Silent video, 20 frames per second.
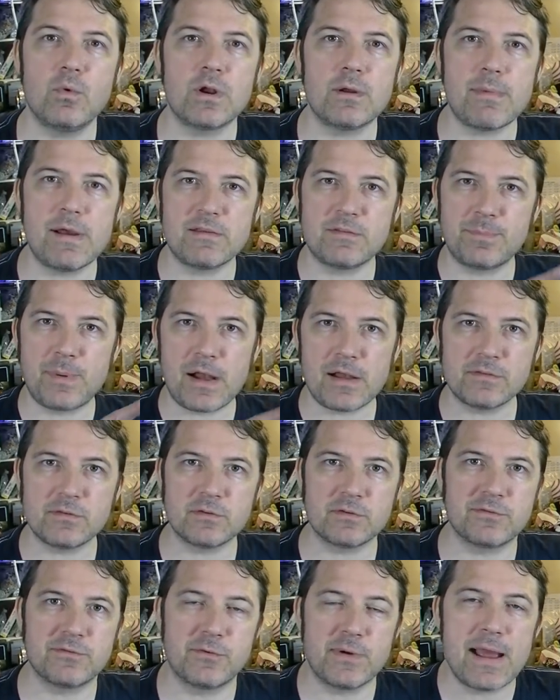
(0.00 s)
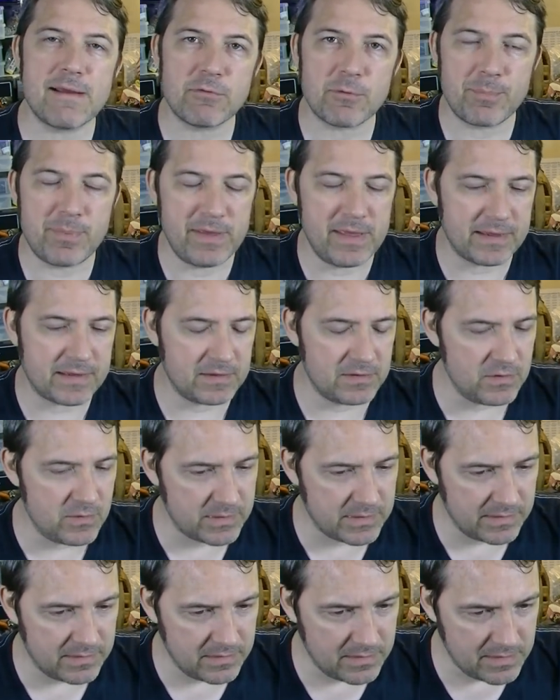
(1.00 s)
one of my sponsors, Forever Pick, and you
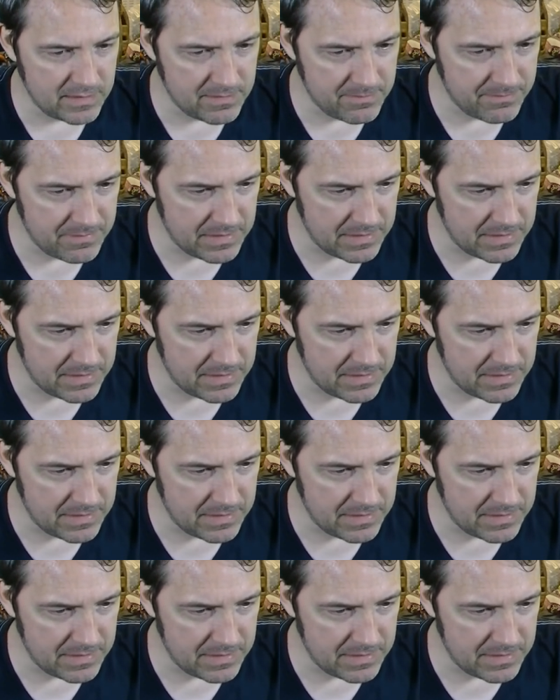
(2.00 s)
can uh,